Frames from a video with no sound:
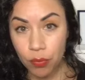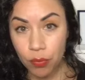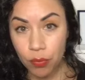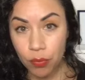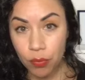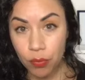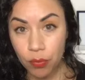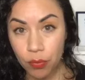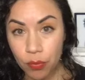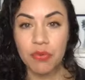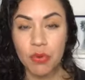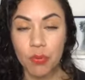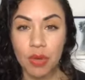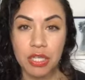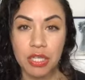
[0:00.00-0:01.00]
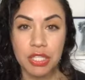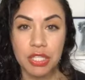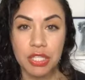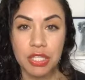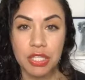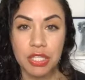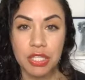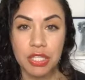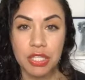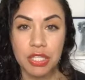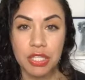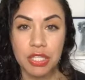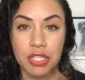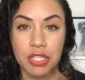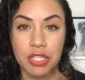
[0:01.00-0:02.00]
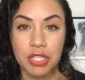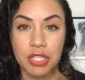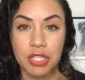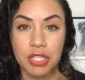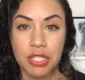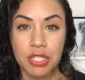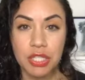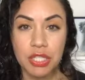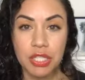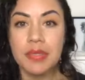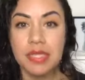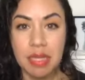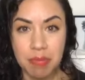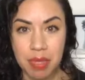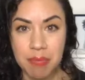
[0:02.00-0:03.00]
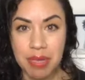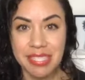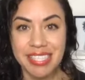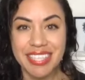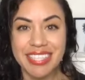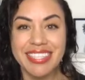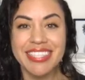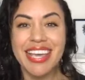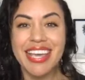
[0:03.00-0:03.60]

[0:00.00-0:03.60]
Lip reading: or if you're watching this on Instagram or another platform, send me a message